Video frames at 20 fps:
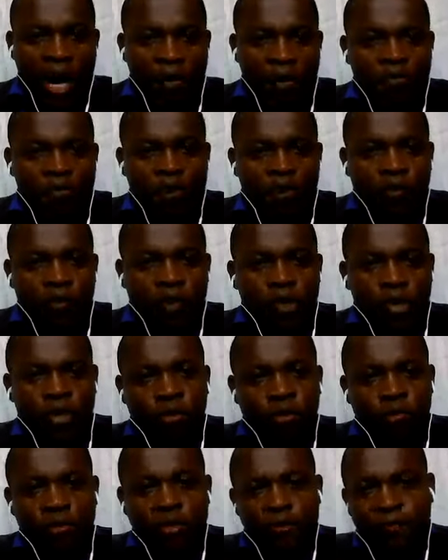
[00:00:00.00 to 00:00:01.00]
Now we move
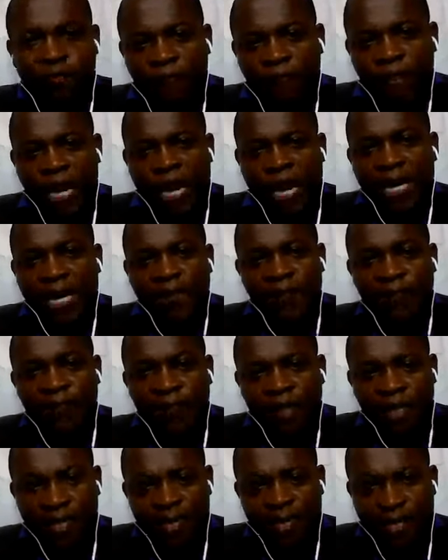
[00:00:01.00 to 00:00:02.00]
on to the
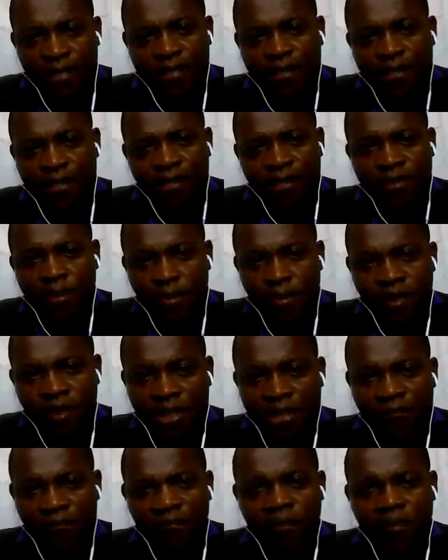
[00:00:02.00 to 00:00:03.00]
5 keys
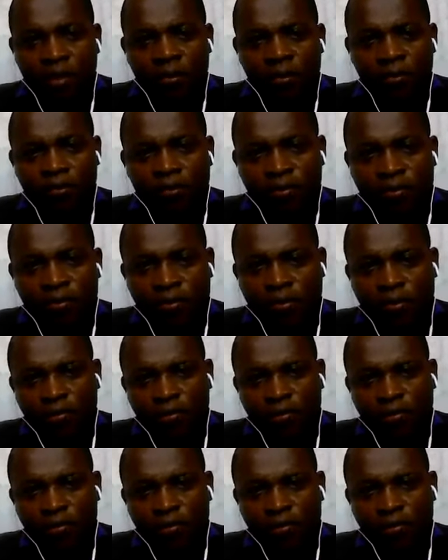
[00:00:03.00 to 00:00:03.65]
to develop